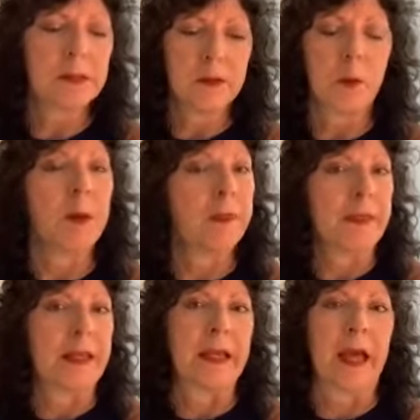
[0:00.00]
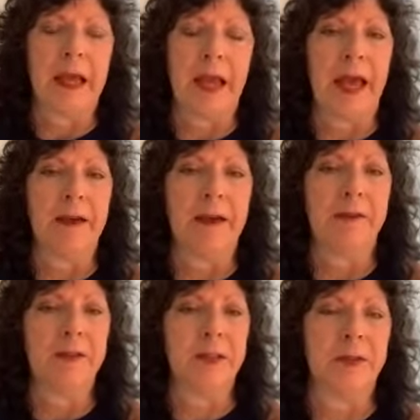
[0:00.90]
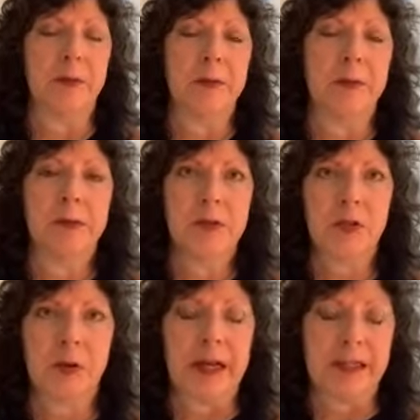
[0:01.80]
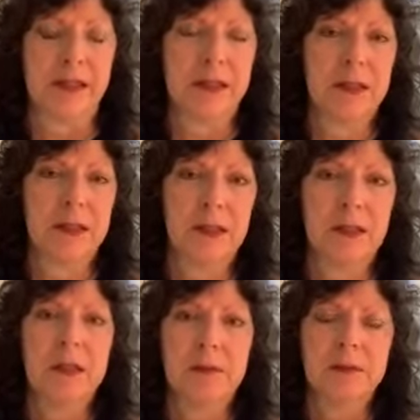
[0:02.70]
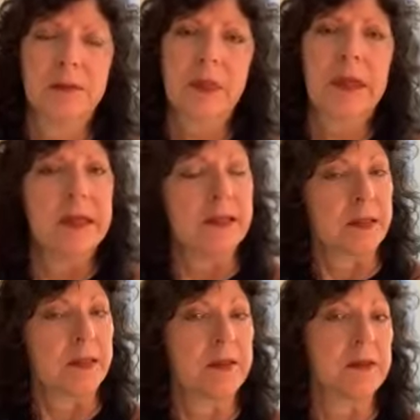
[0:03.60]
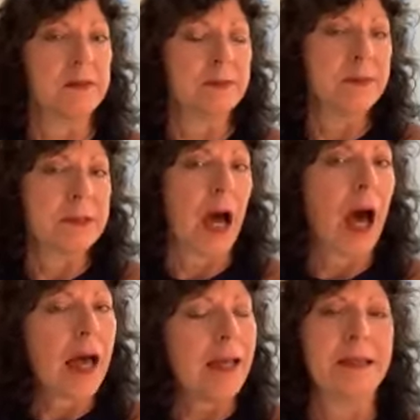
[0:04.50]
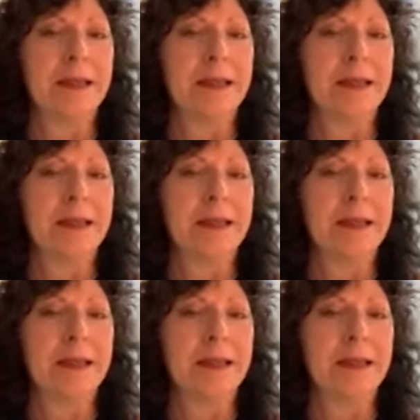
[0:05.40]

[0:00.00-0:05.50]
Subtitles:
the one thing I have to stress is God